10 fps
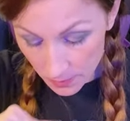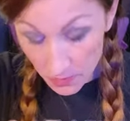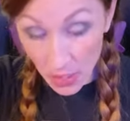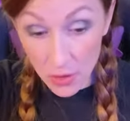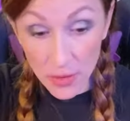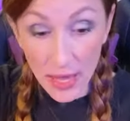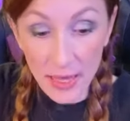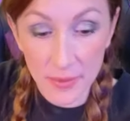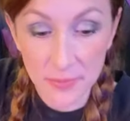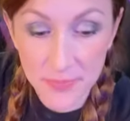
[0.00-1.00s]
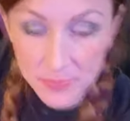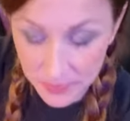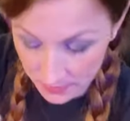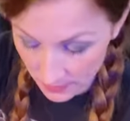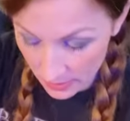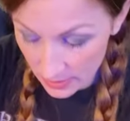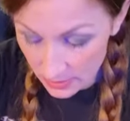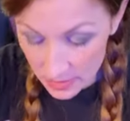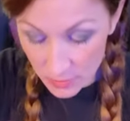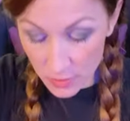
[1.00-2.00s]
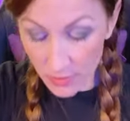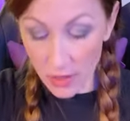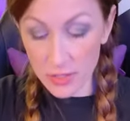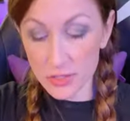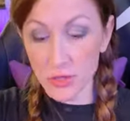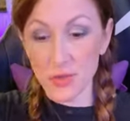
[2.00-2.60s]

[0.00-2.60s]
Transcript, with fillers: Okay, let's move on to the